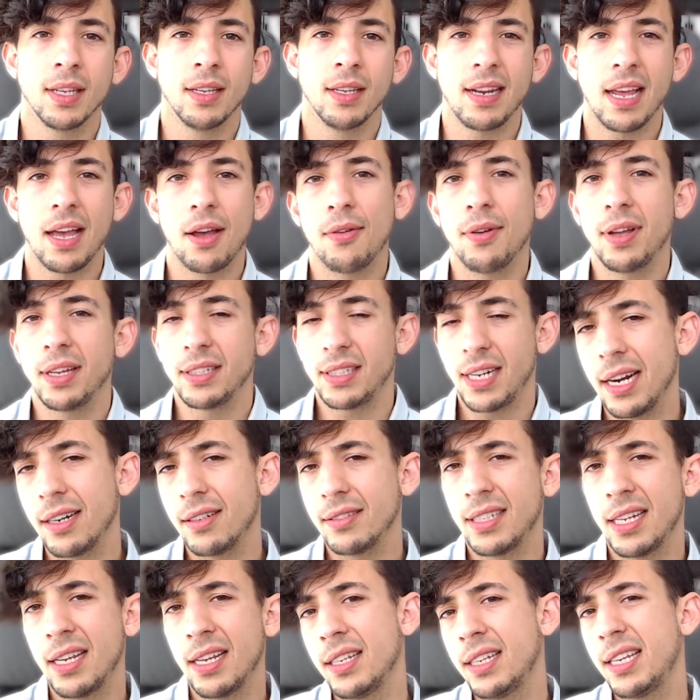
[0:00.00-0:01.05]
Now, a title
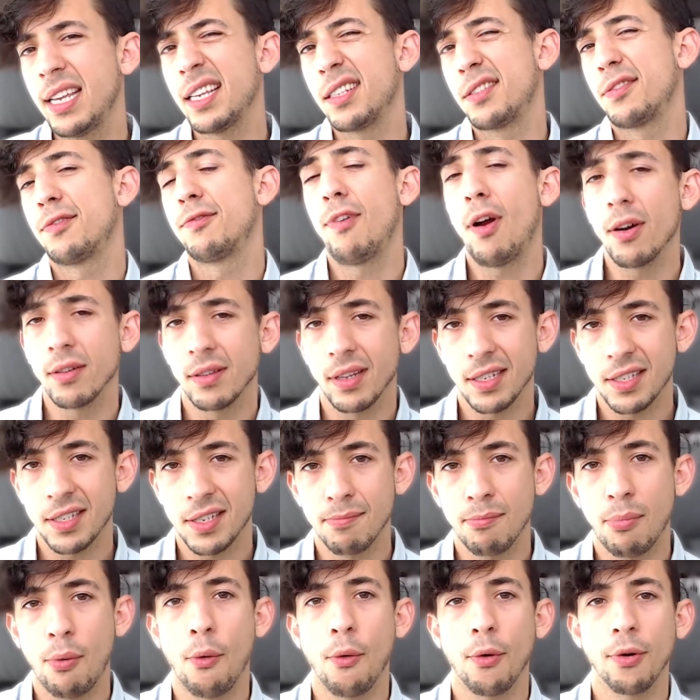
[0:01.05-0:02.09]
tag is far less
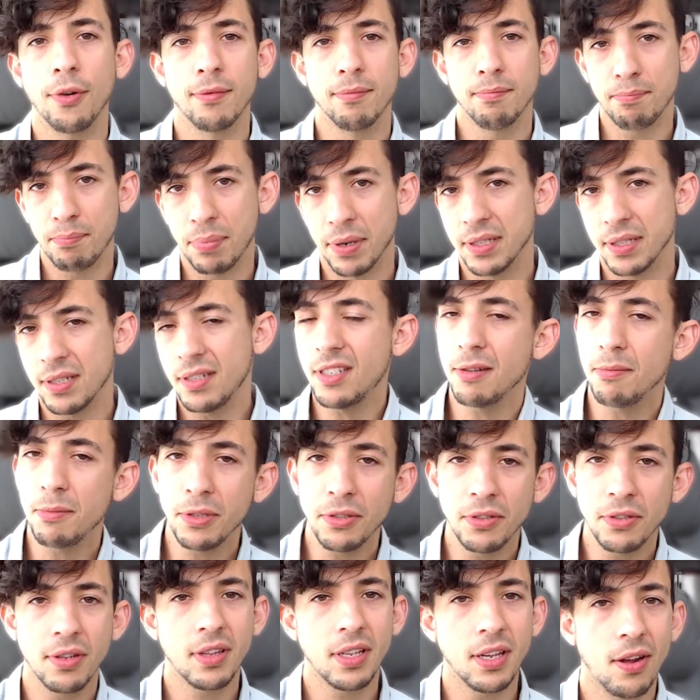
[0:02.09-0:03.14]
important, but similar
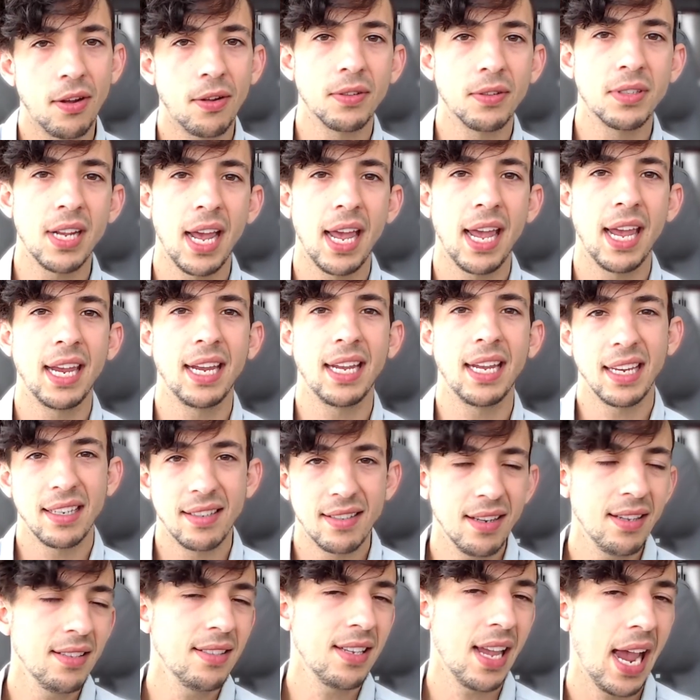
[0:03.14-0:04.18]
to the alt tag, it
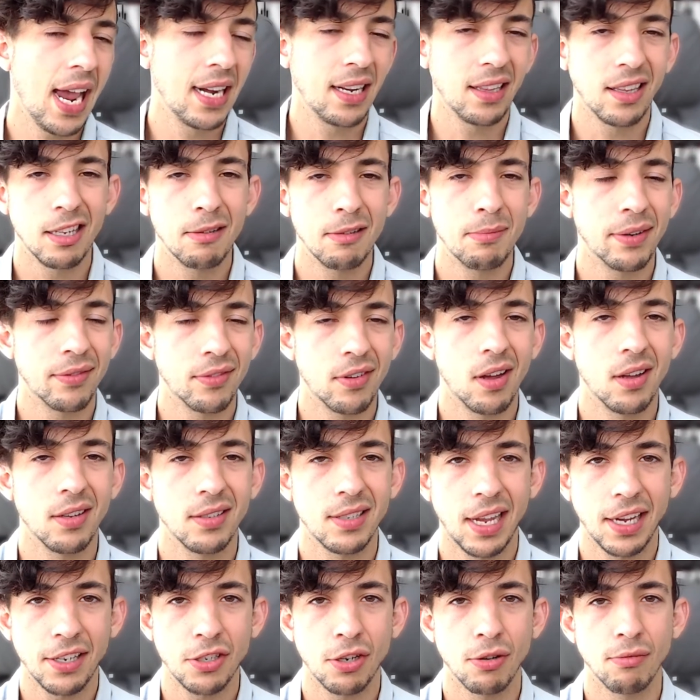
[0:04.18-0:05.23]
does add a little bit of
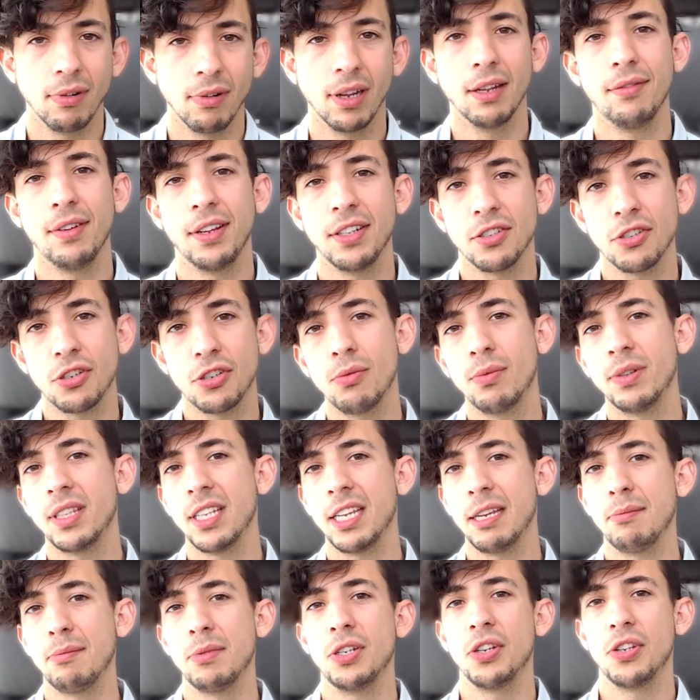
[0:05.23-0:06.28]
context or relevance to what the
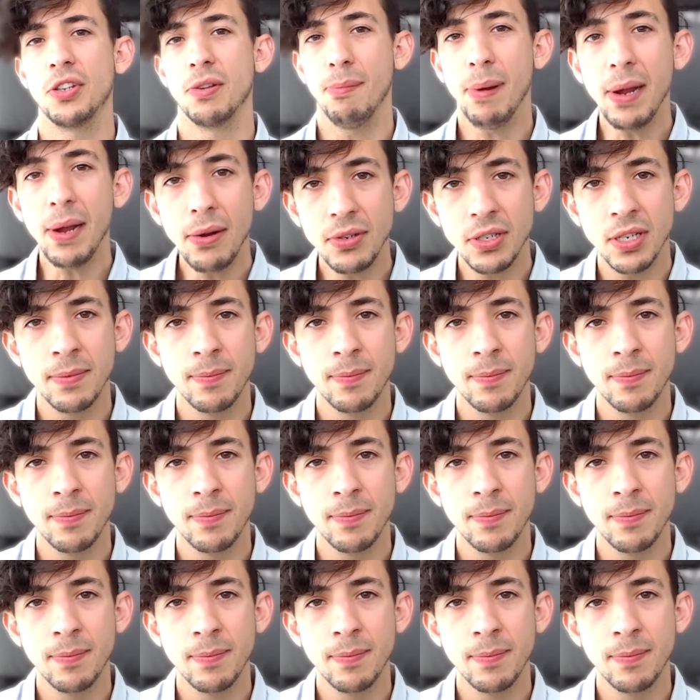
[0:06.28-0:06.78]
image is about.